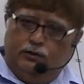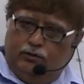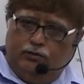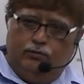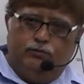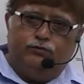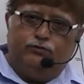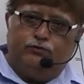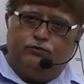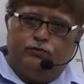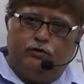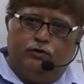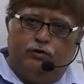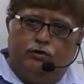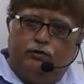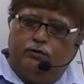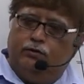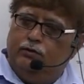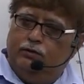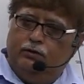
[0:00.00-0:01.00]
to
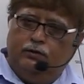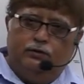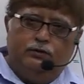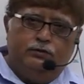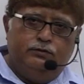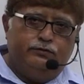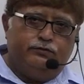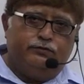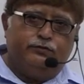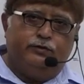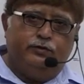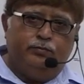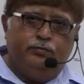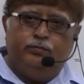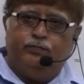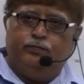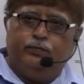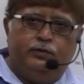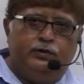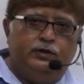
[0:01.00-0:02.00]
solve
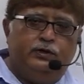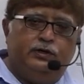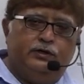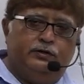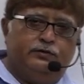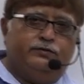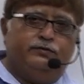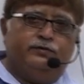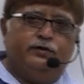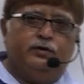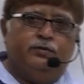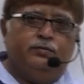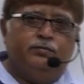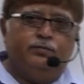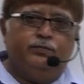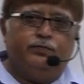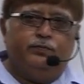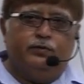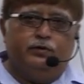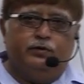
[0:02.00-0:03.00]
simple
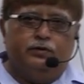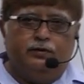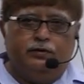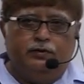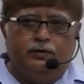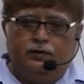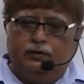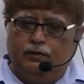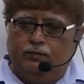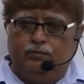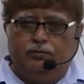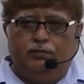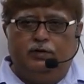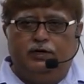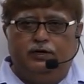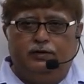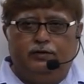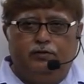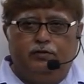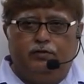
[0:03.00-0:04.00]
example
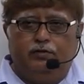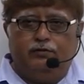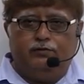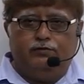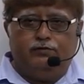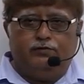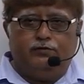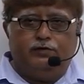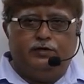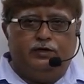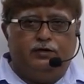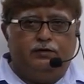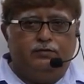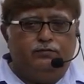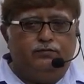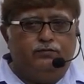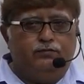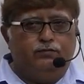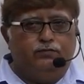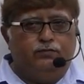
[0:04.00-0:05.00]
by
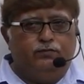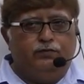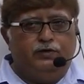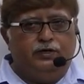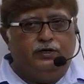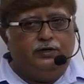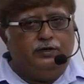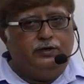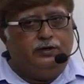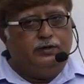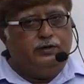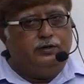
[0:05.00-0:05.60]
yourself very